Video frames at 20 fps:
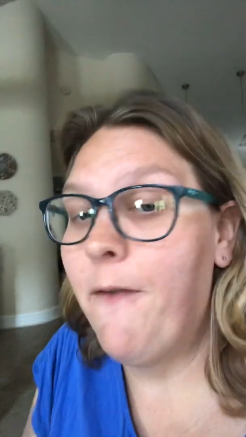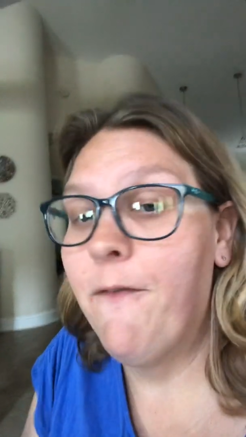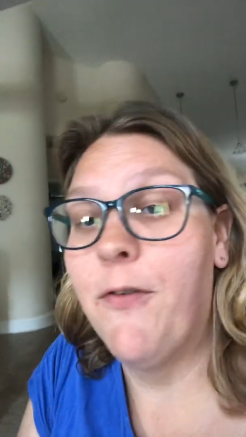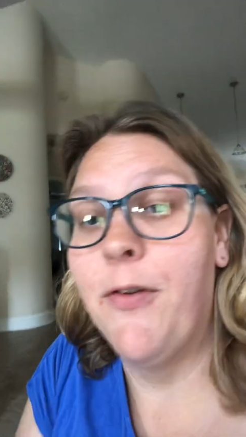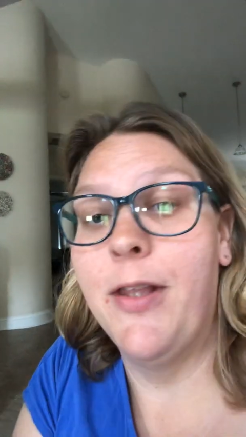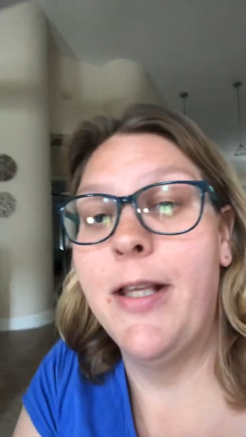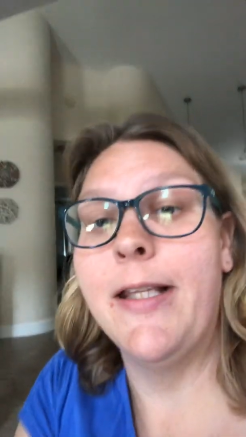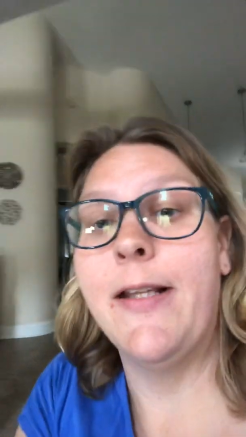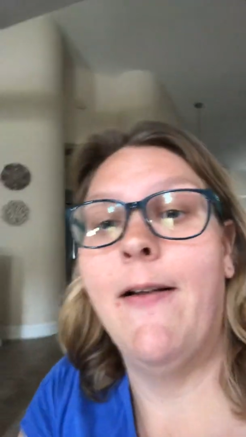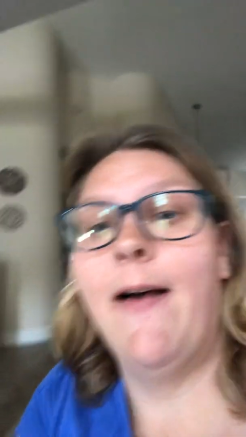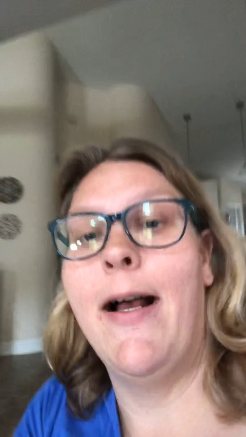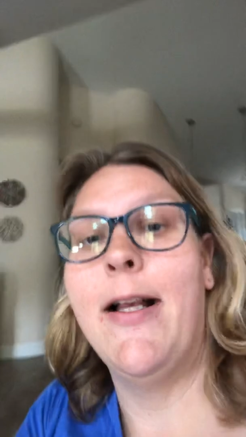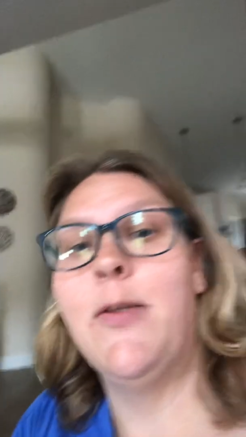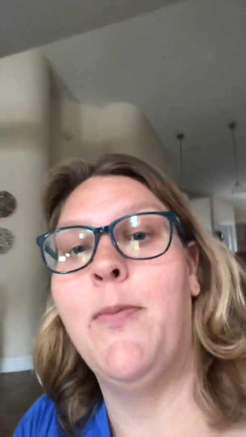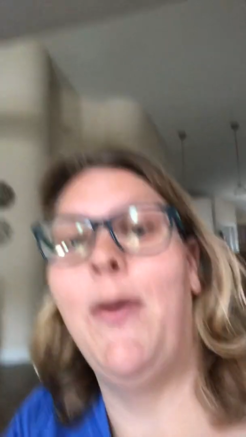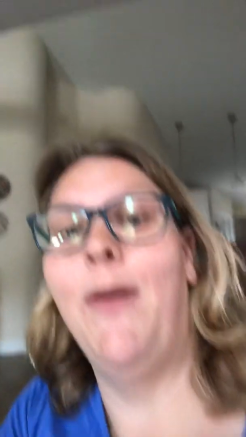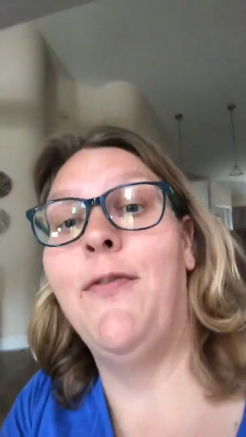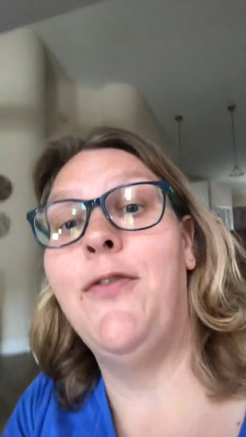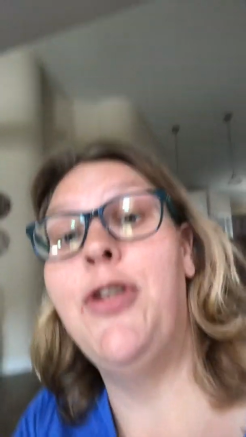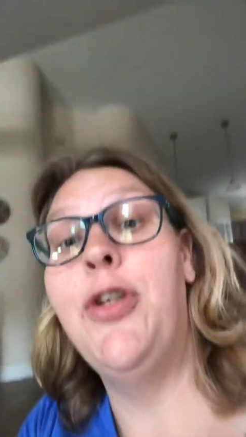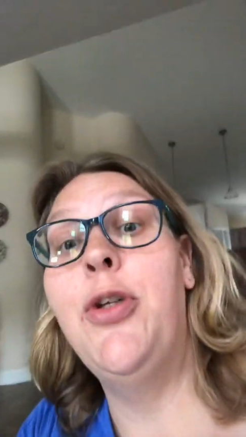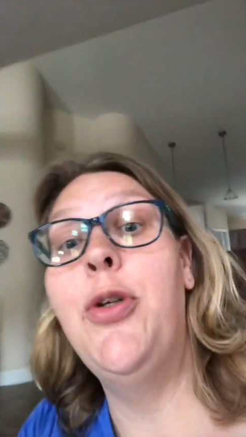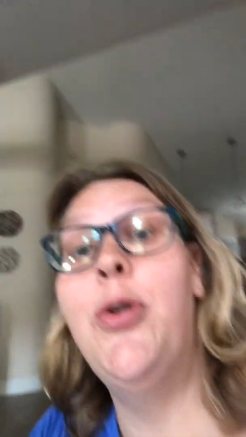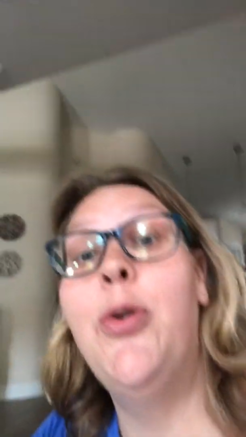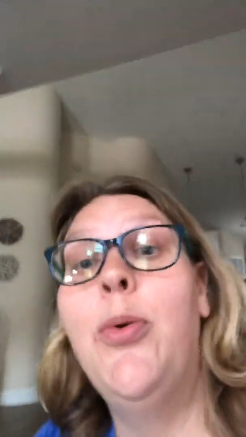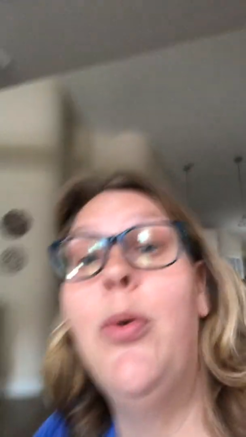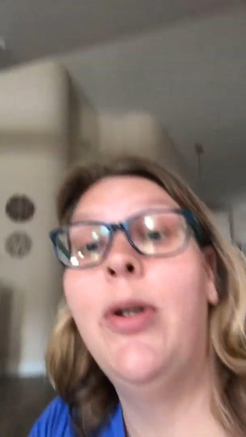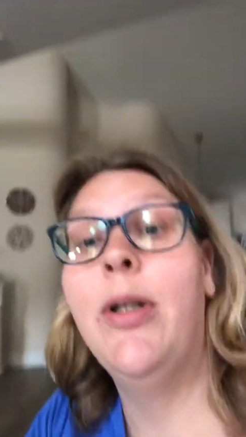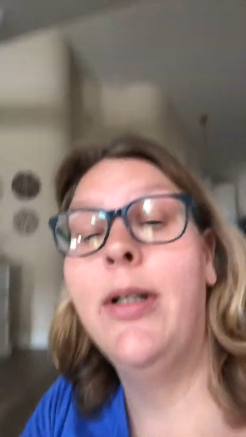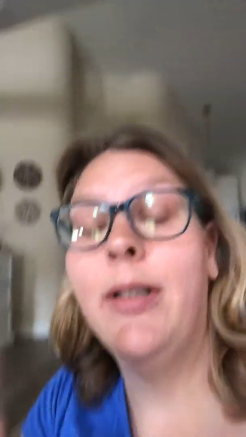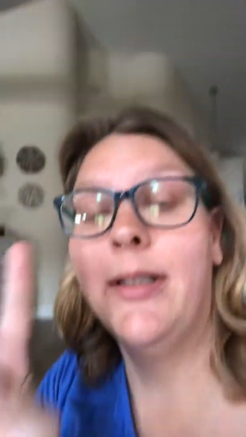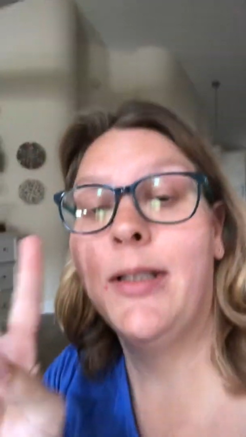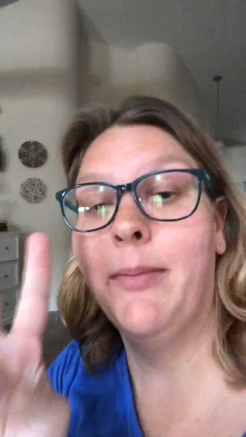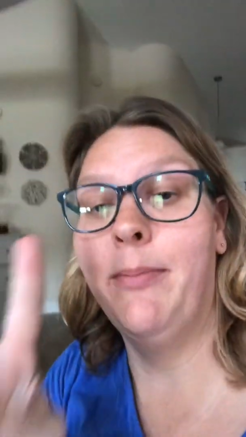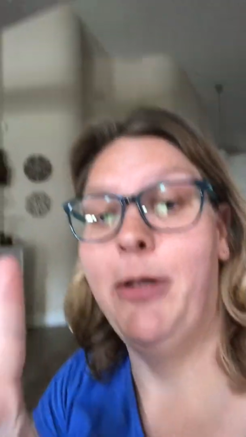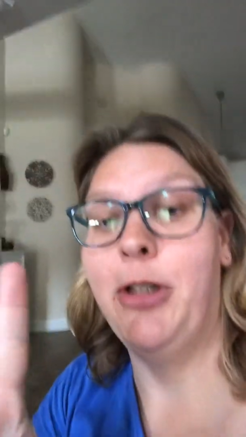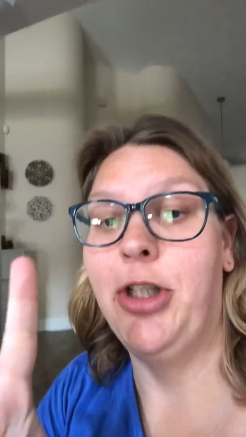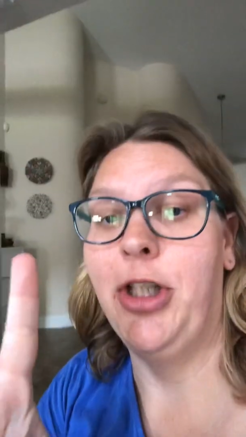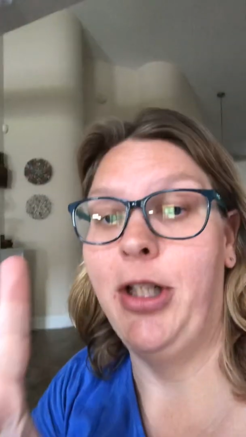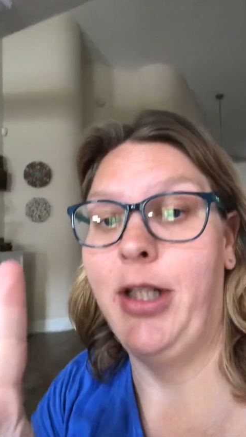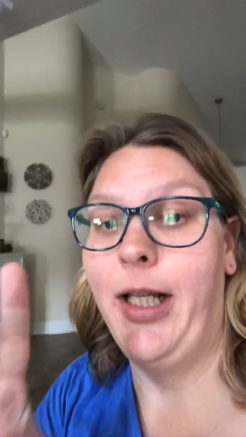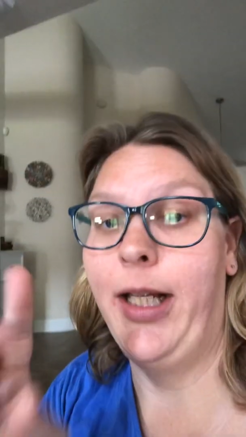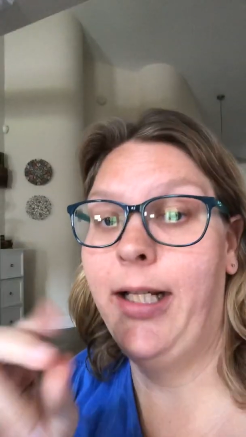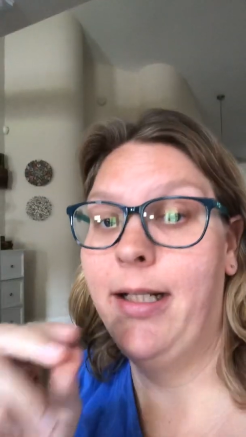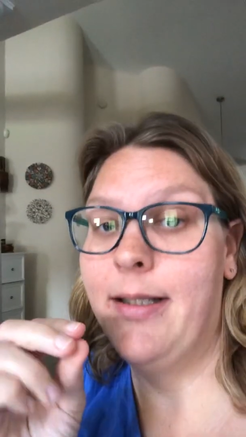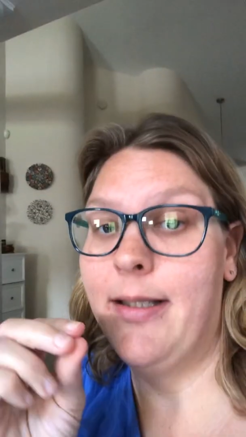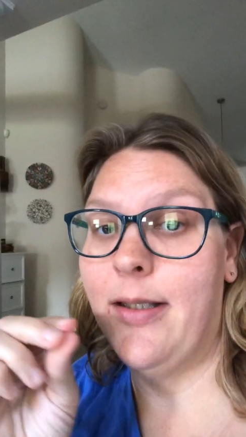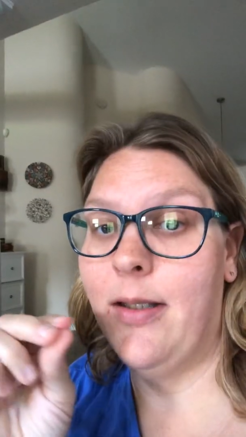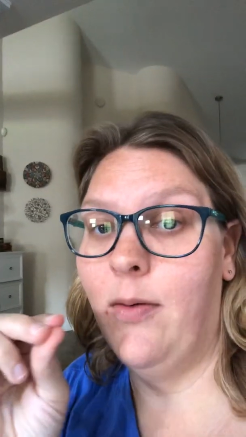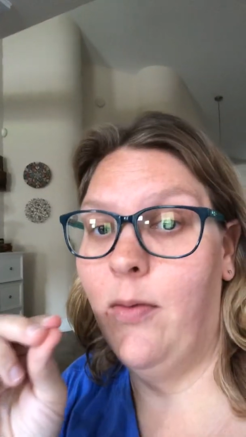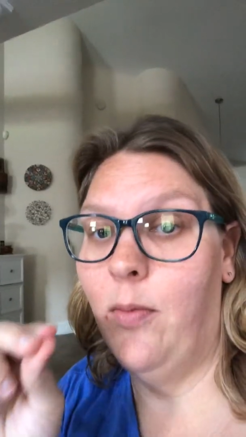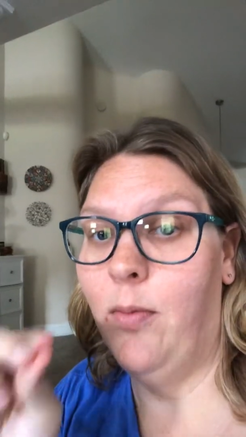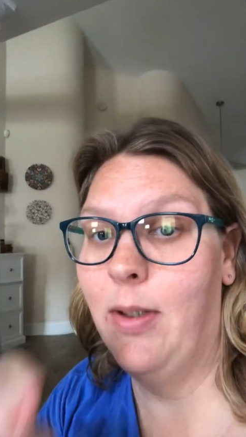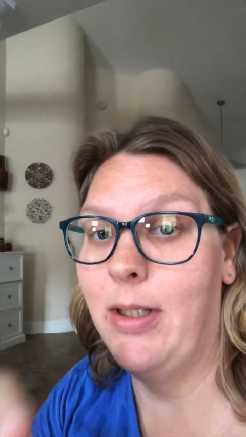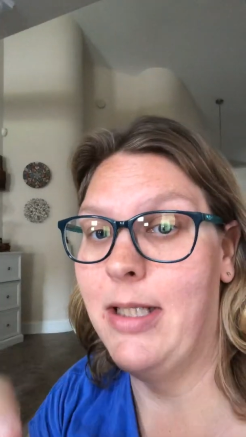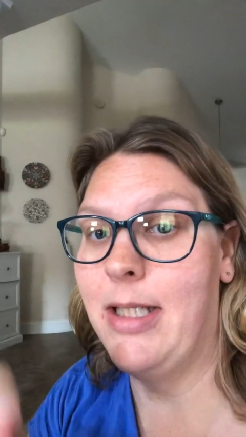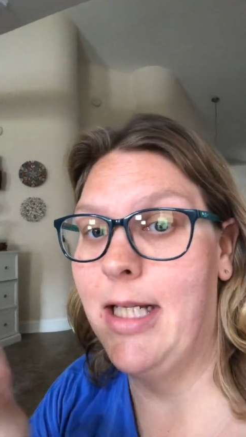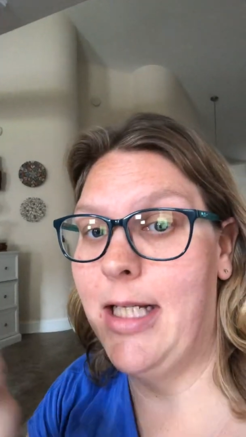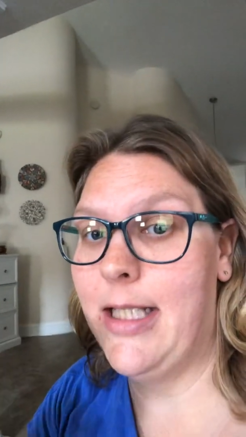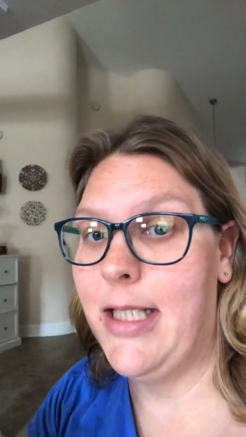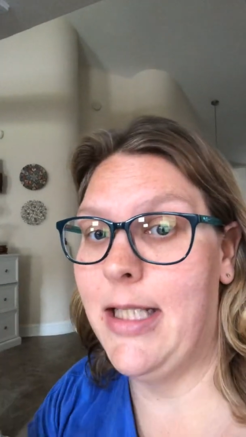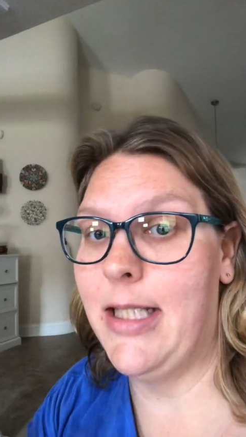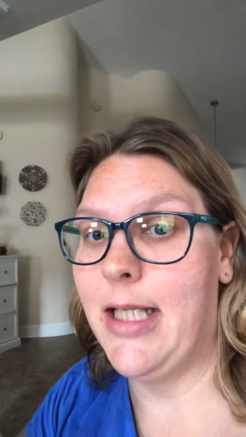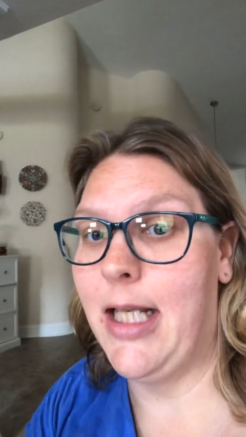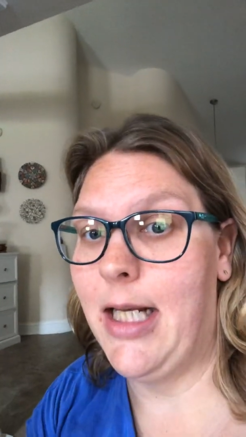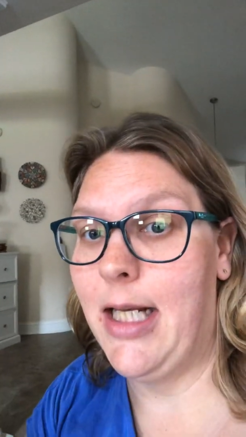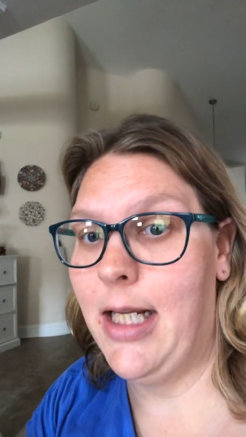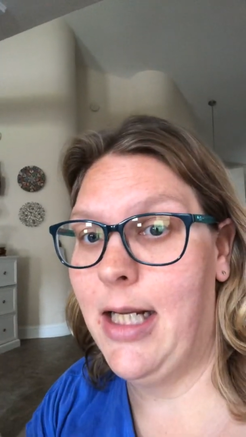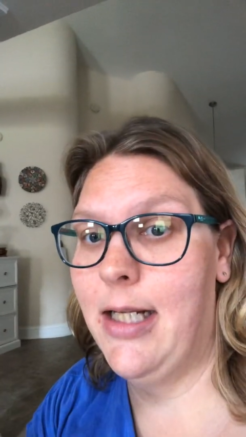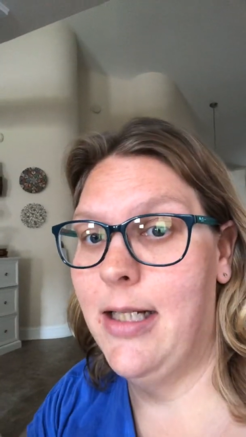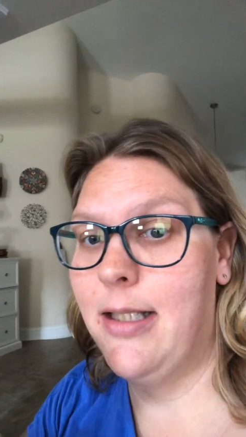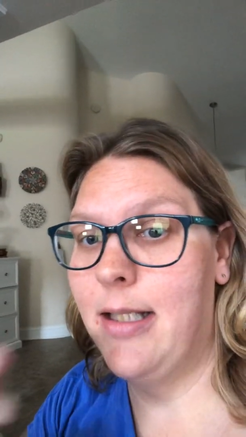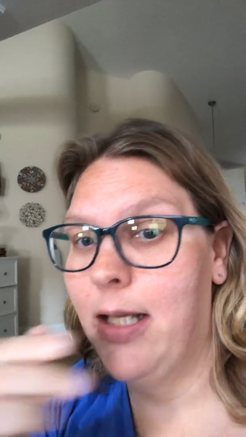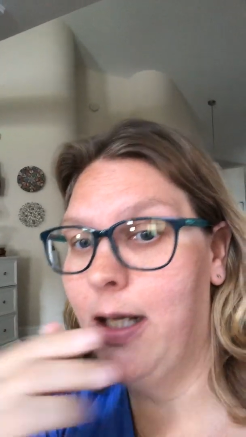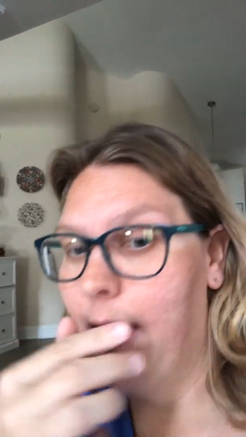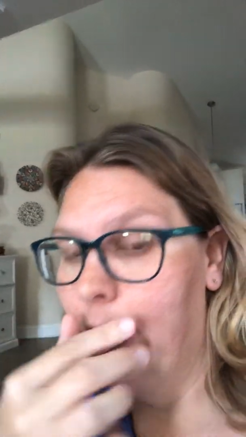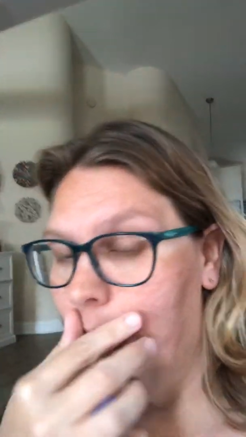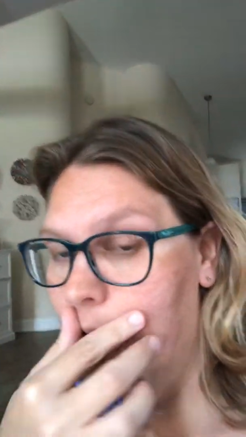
For this class, we have 2 submission dates, Wednesdays and Sundays.